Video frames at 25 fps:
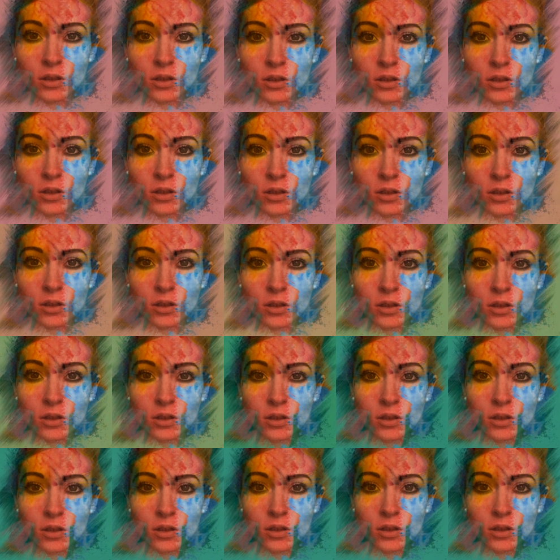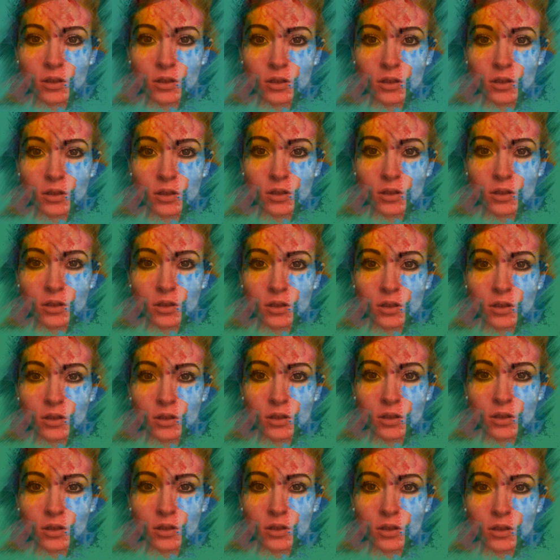
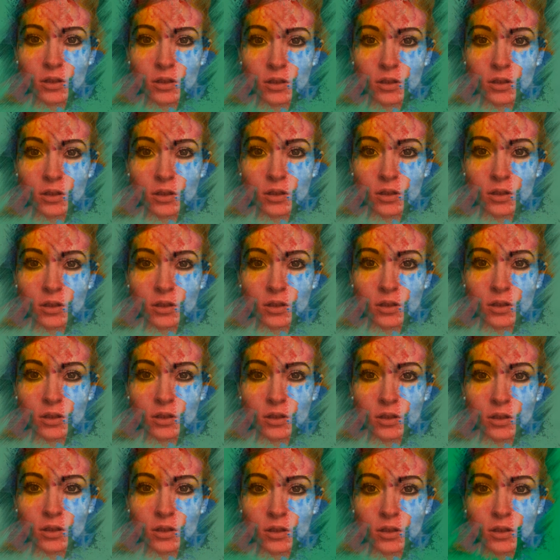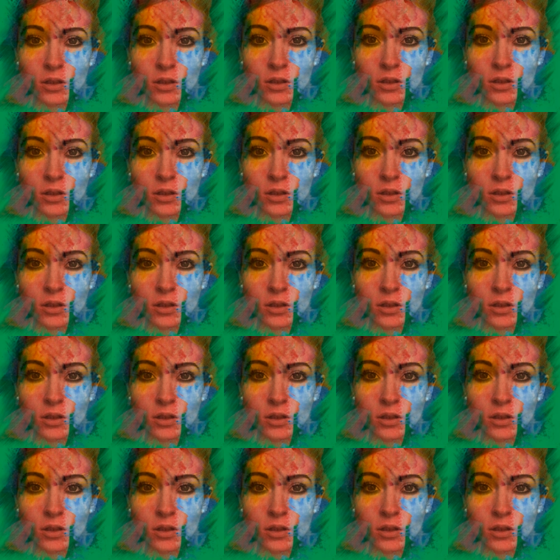Nobody speaks.